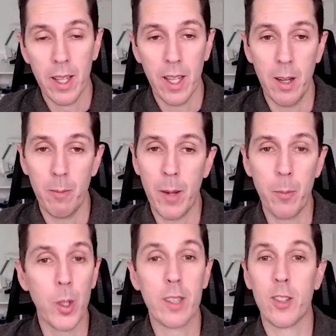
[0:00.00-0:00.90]
Um, I mean,
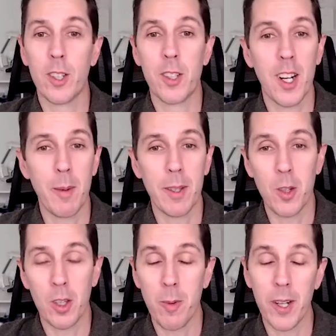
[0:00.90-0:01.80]
we can start talking about
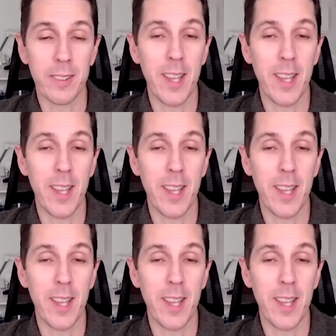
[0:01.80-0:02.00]
the US markets.